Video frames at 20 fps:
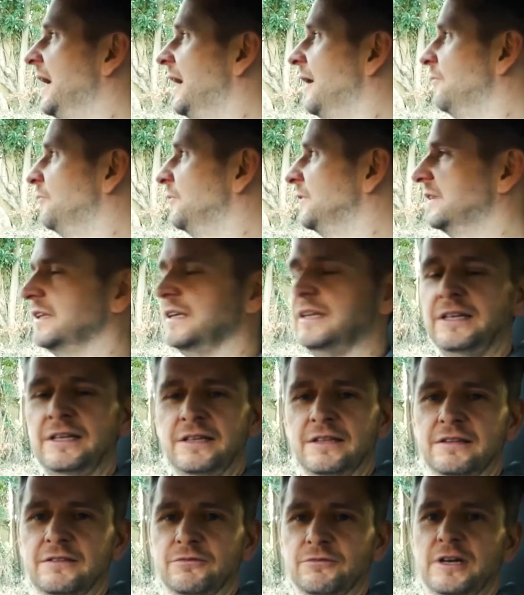With
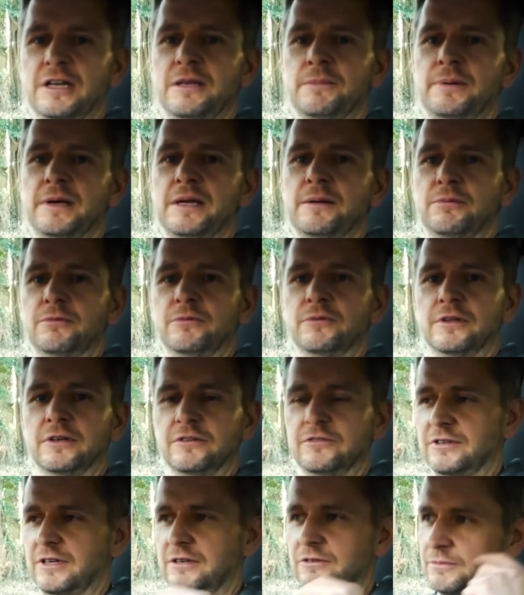the 3 people
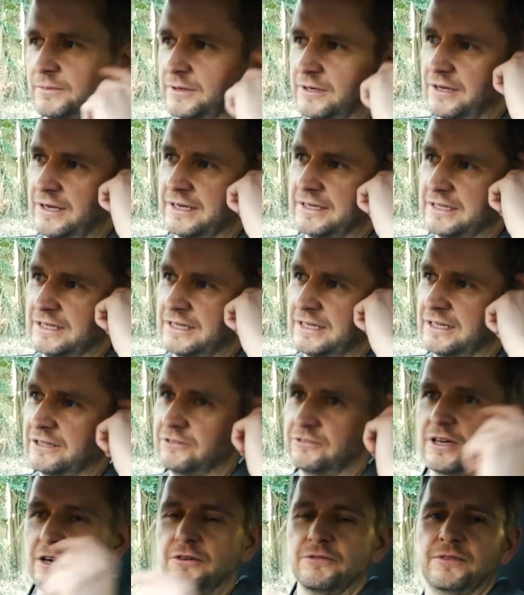that seem to be liking it
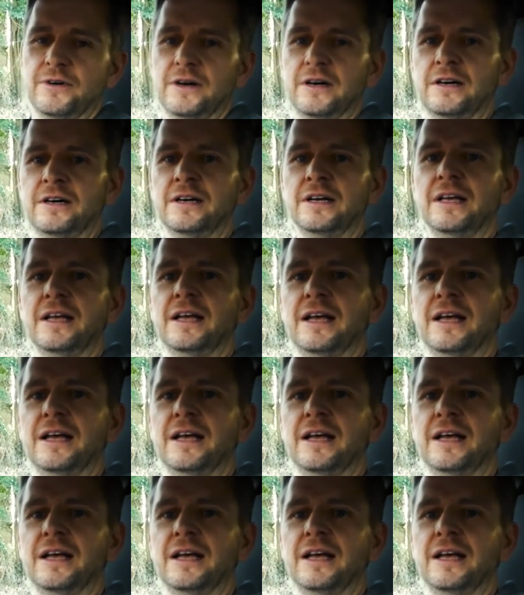so far,